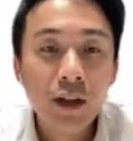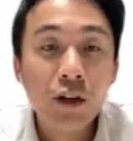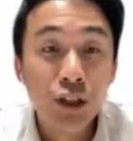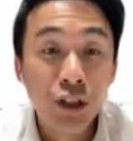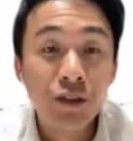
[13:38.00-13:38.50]

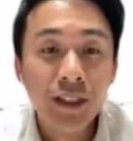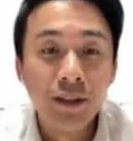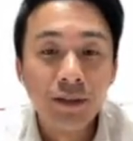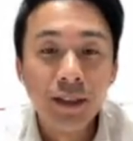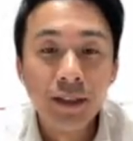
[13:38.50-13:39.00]
or the short
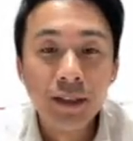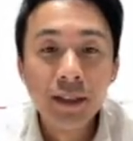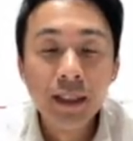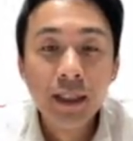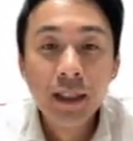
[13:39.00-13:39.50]
DLCs.
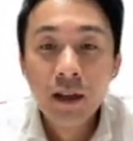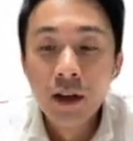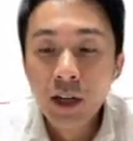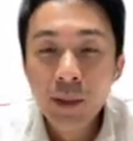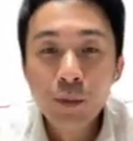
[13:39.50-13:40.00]
Okay,